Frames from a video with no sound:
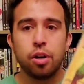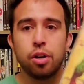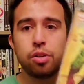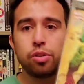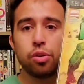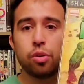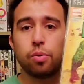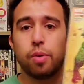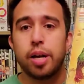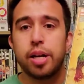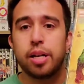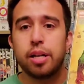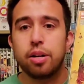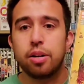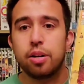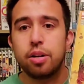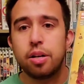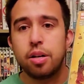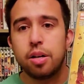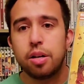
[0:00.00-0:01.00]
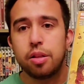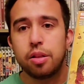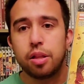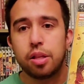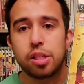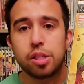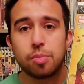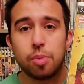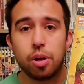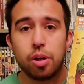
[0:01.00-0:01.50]
So right here,
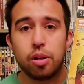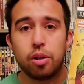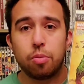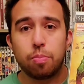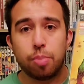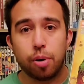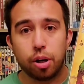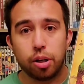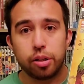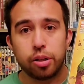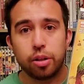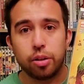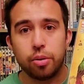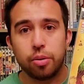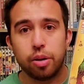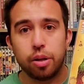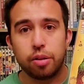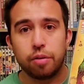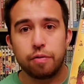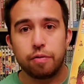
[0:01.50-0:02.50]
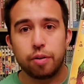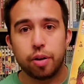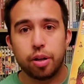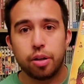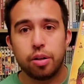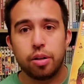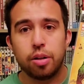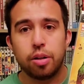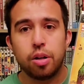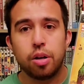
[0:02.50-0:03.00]
this small little barcode on the
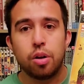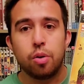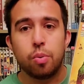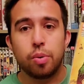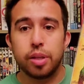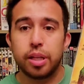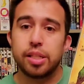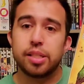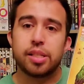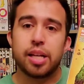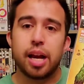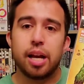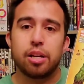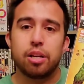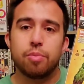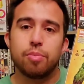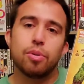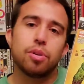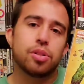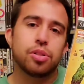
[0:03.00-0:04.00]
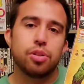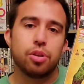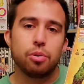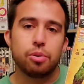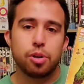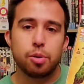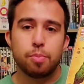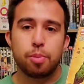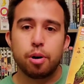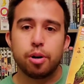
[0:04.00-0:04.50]
front, when they scan your books,
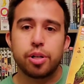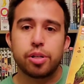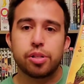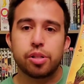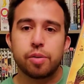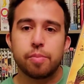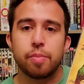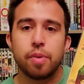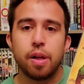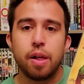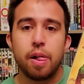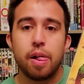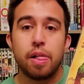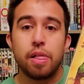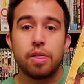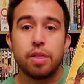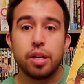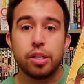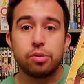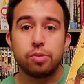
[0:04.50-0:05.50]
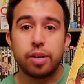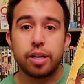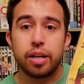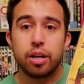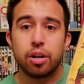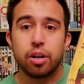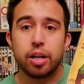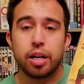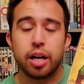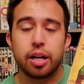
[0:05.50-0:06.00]
when you purchase them, this right
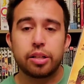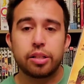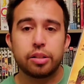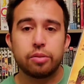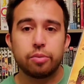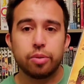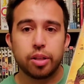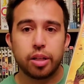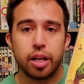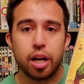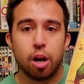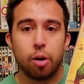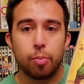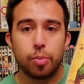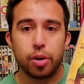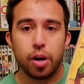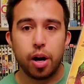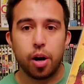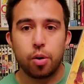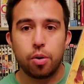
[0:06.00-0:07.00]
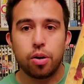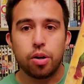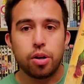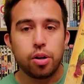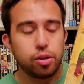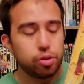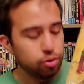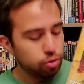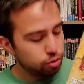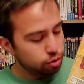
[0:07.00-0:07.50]
here can actually really help you out.
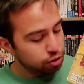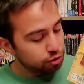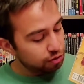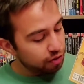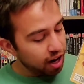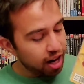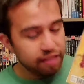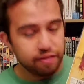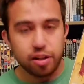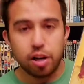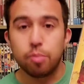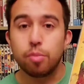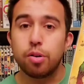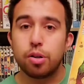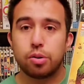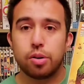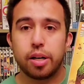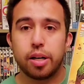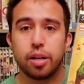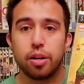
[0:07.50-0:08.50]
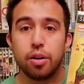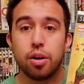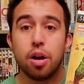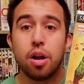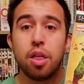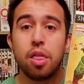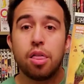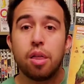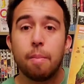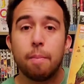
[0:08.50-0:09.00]
So there's 5 numbers right here.
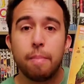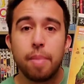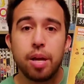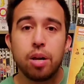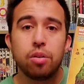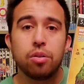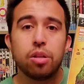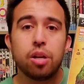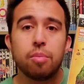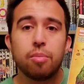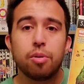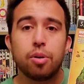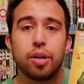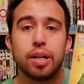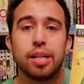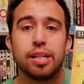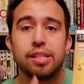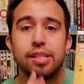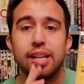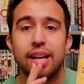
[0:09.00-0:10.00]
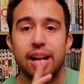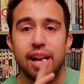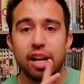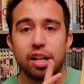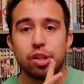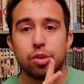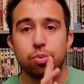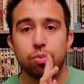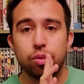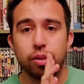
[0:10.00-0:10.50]
The middle number is the
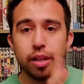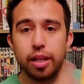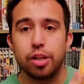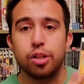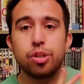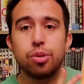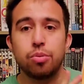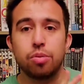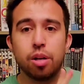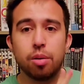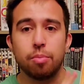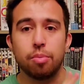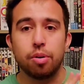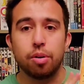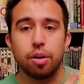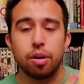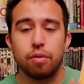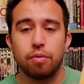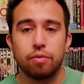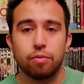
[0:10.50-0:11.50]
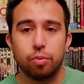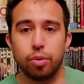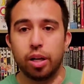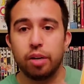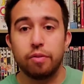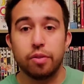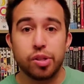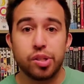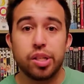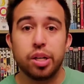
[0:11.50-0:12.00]
actual issue number of
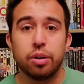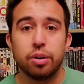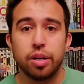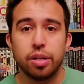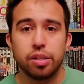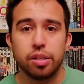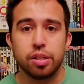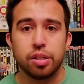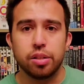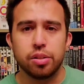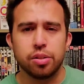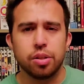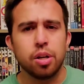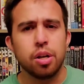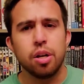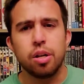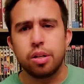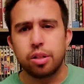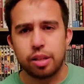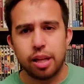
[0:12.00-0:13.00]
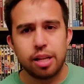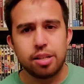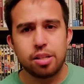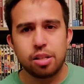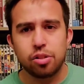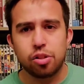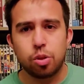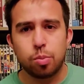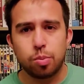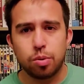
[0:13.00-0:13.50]
whatever series it is. That's
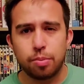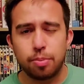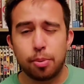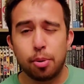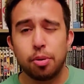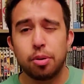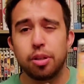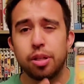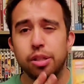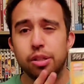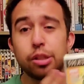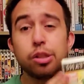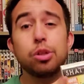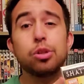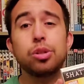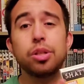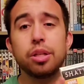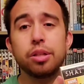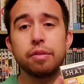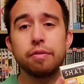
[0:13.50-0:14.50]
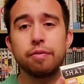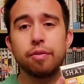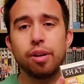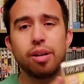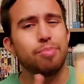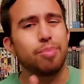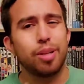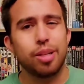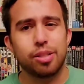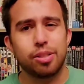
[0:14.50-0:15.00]
not super important because it's usually on the
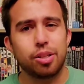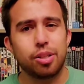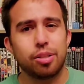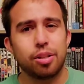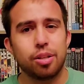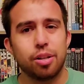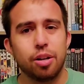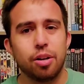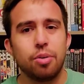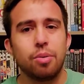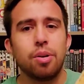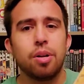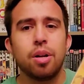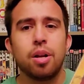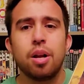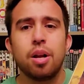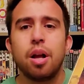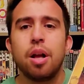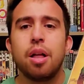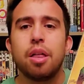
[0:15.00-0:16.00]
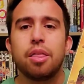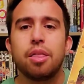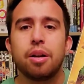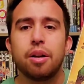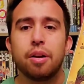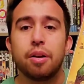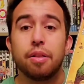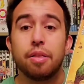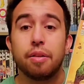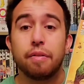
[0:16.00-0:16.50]
front, but it's good to know.
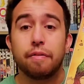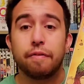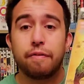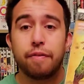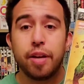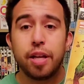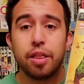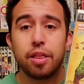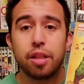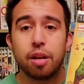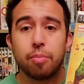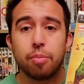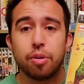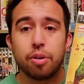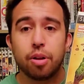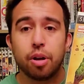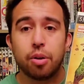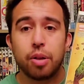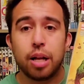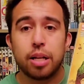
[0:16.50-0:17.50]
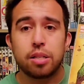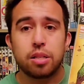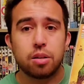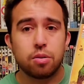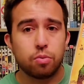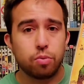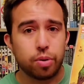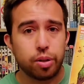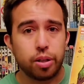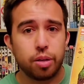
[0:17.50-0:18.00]
The 5th number though, that's the
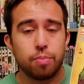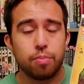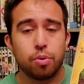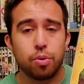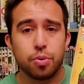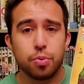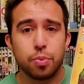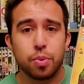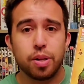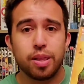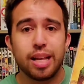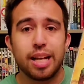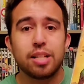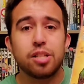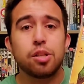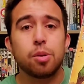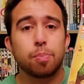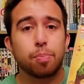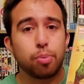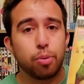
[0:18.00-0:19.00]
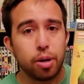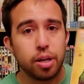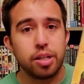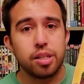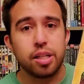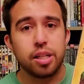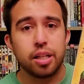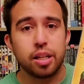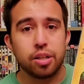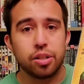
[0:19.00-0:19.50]
really important one. That's the
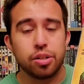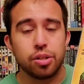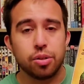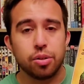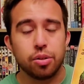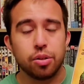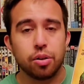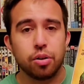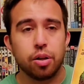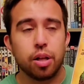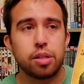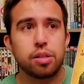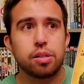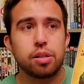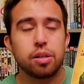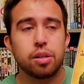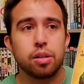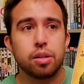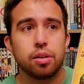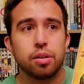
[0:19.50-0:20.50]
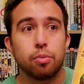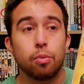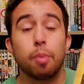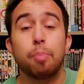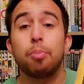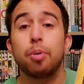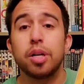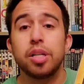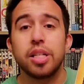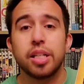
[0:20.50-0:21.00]
printing issue, or that's what
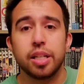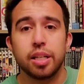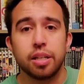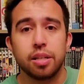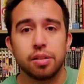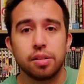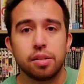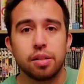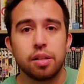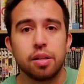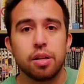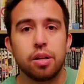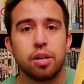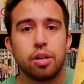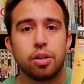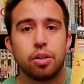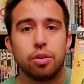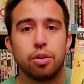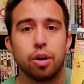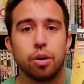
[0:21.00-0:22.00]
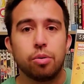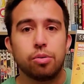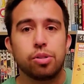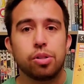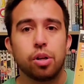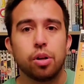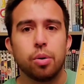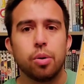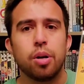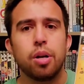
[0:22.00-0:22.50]
printing it is.
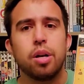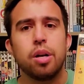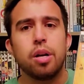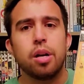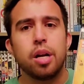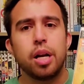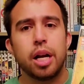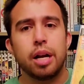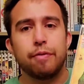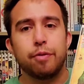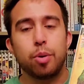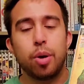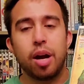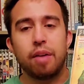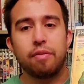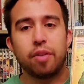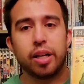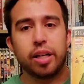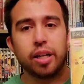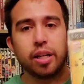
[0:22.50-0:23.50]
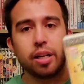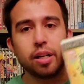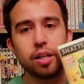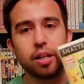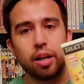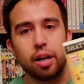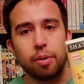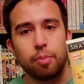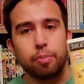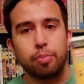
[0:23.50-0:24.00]
So if you have like
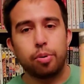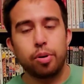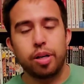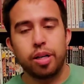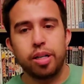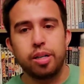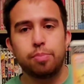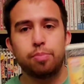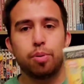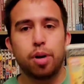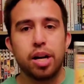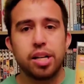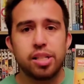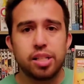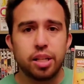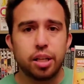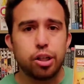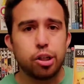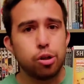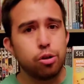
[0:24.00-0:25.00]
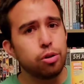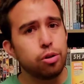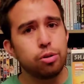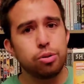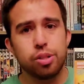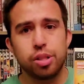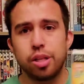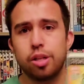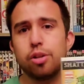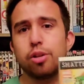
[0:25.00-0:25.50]
a pretty pricey issue you
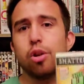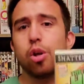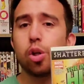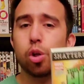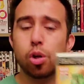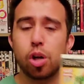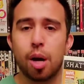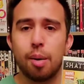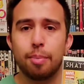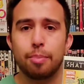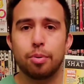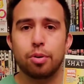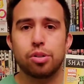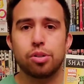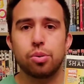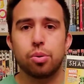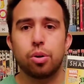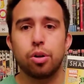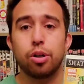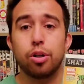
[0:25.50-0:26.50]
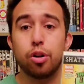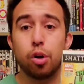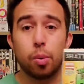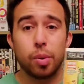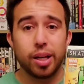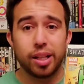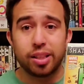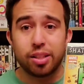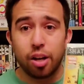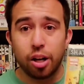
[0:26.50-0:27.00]
see at your local comic book store and you don't
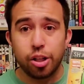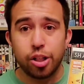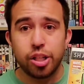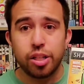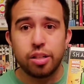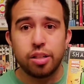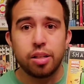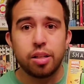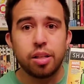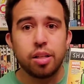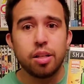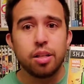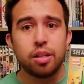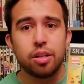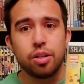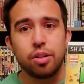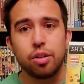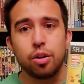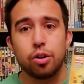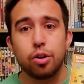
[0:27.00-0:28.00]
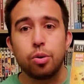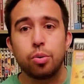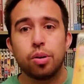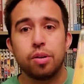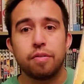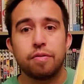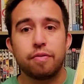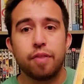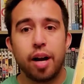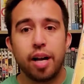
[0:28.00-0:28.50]
want to touch it, you
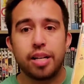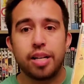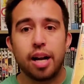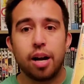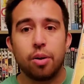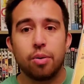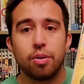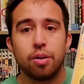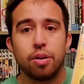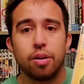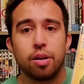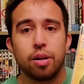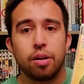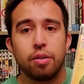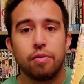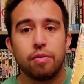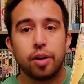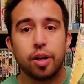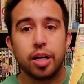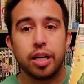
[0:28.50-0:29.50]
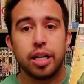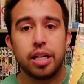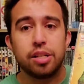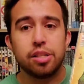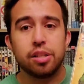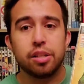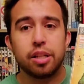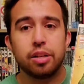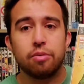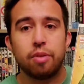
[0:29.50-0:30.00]
can find out very
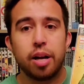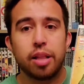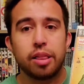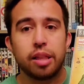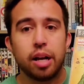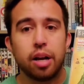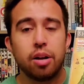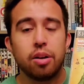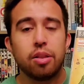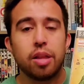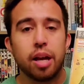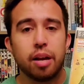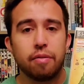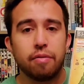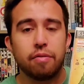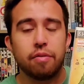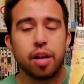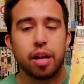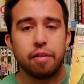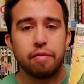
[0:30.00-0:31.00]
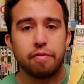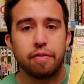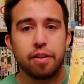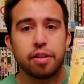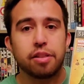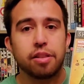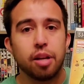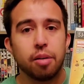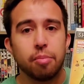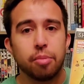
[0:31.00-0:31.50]
easily right there that
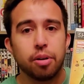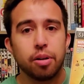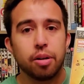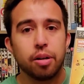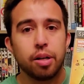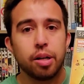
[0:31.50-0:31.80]
5th number.